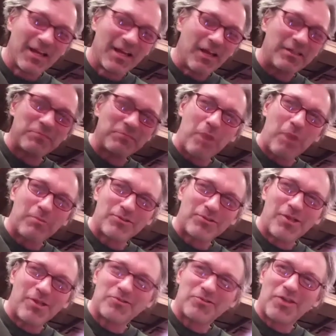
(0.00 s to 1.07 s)
These marbles
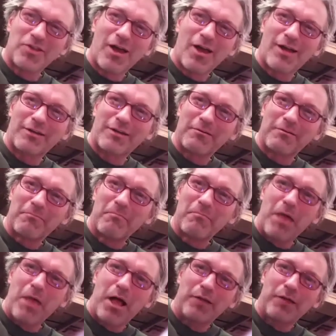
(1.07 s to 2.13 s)
all suck.
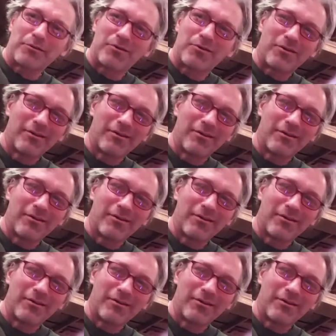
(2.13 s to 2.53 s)
Melt.